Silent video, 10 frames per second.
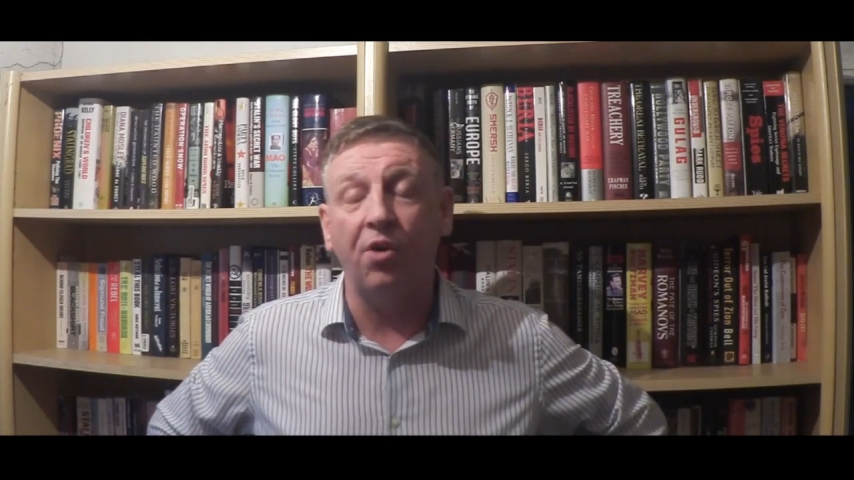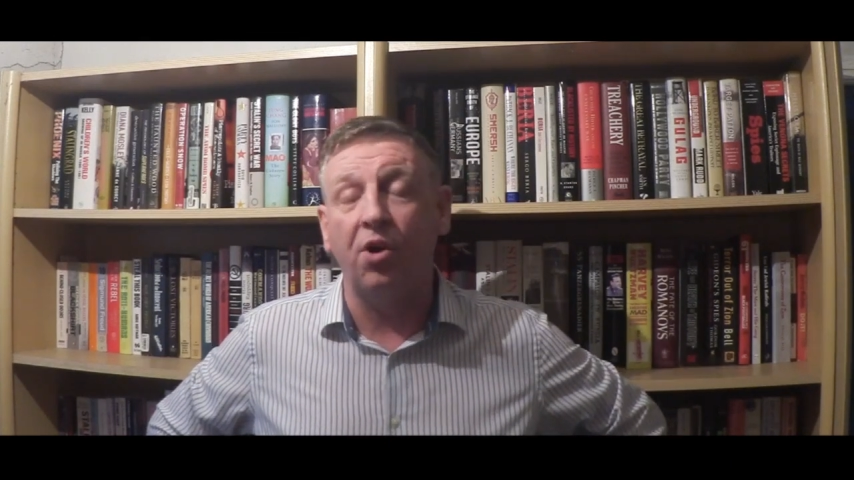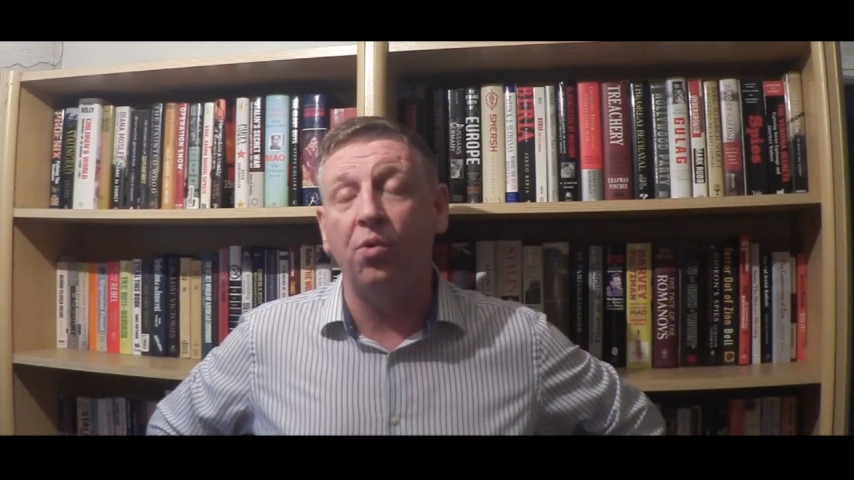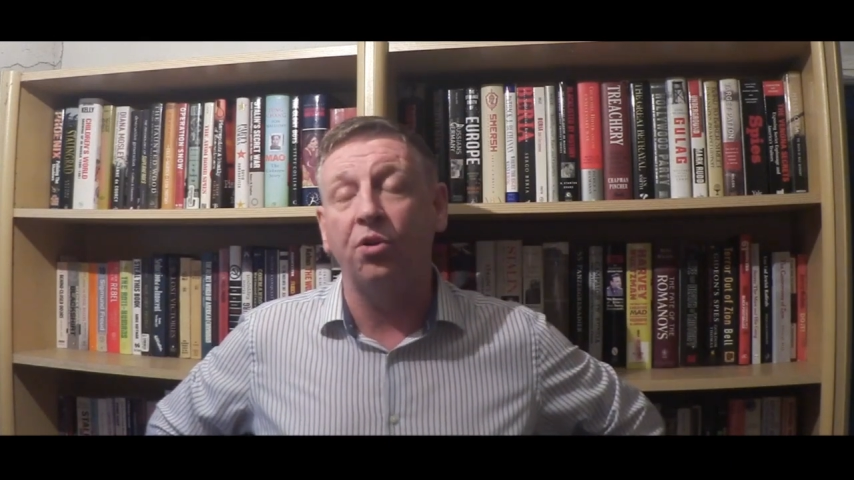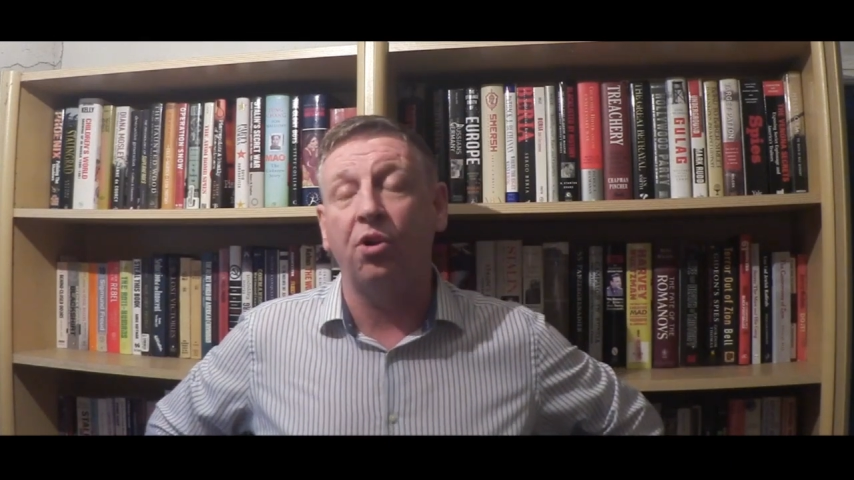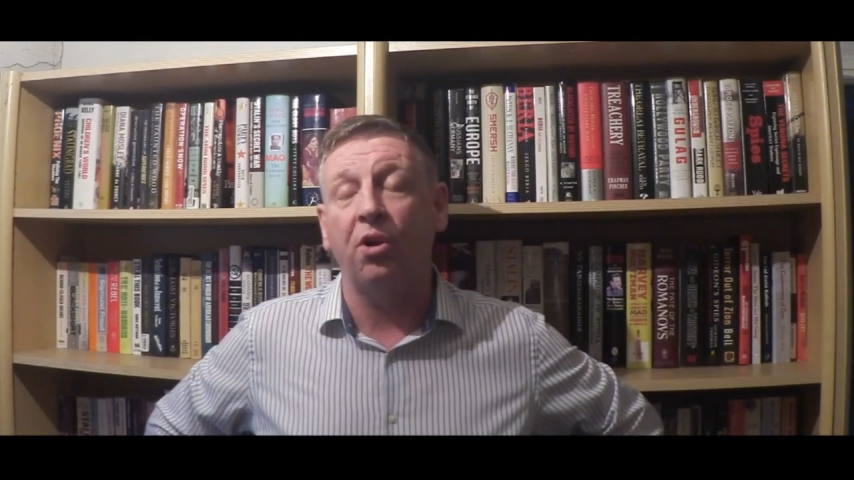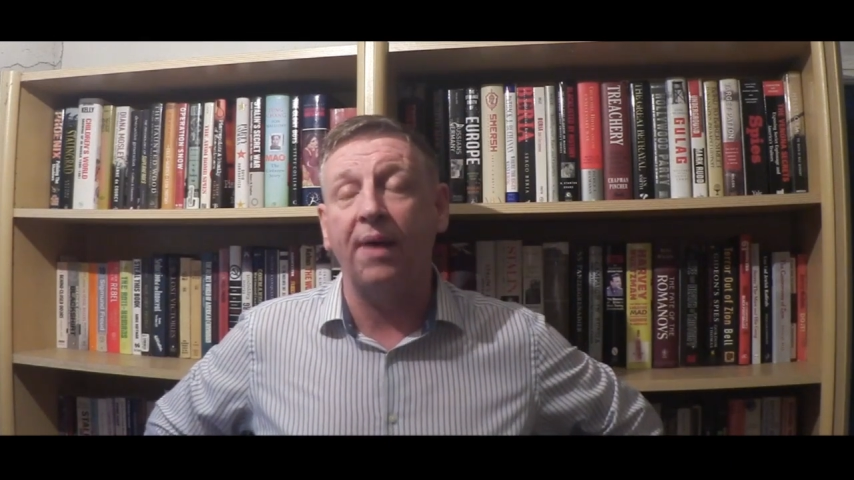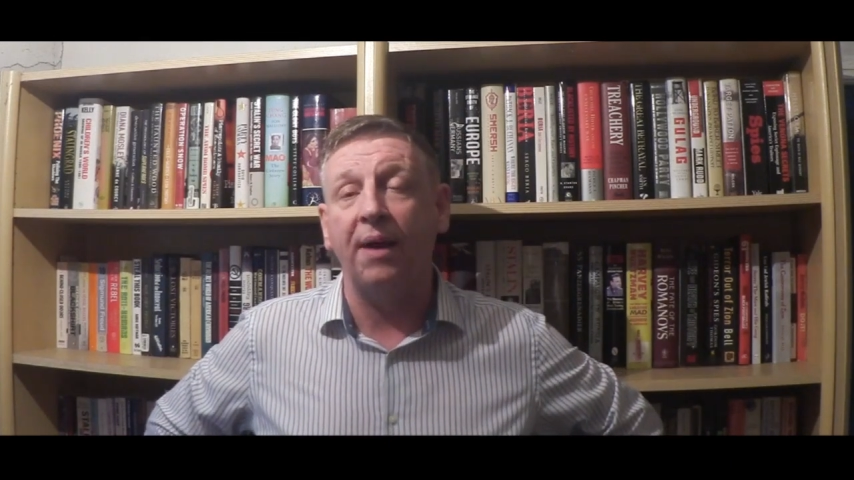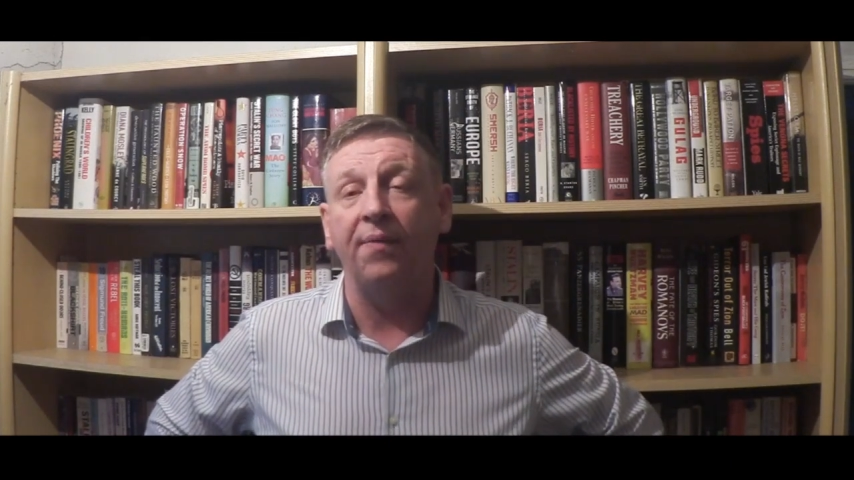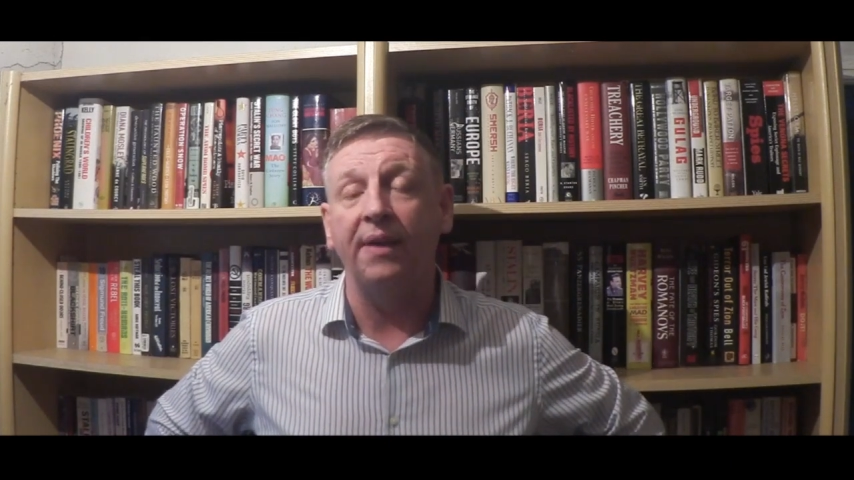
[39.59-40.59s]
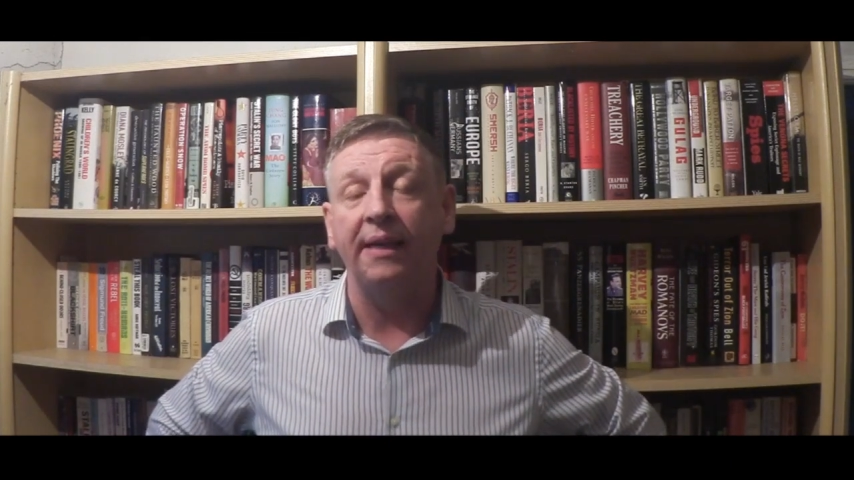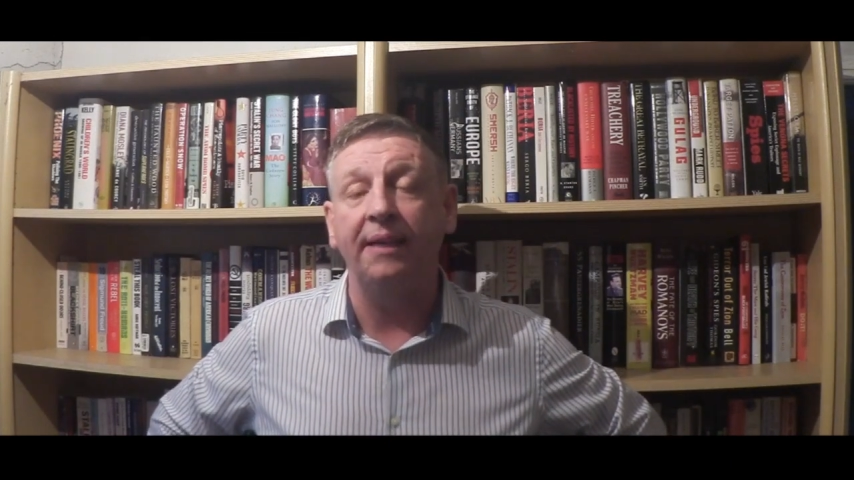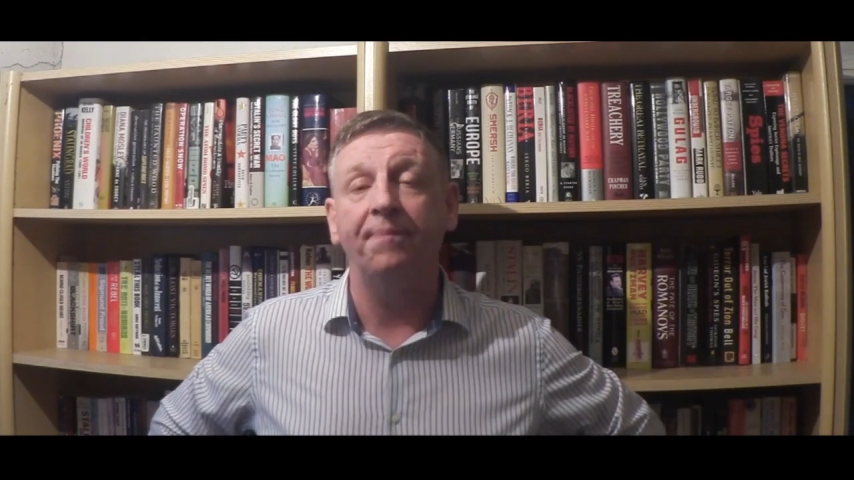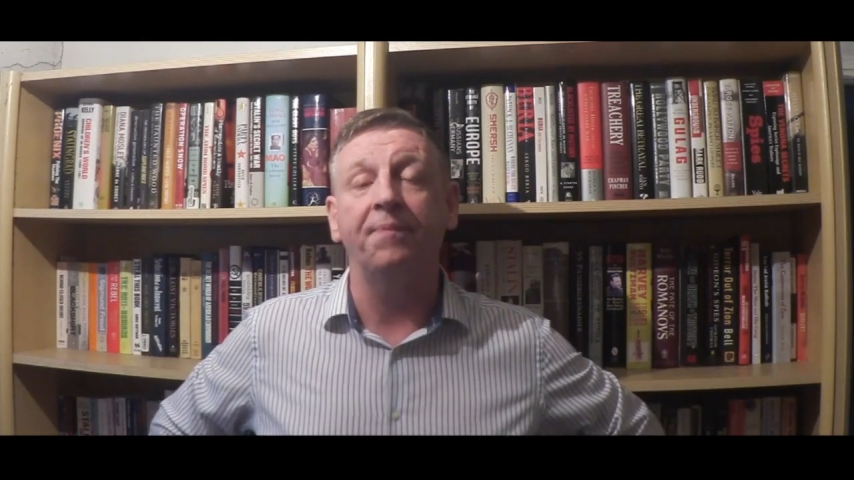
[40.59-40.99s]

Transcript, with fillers: Road all around there,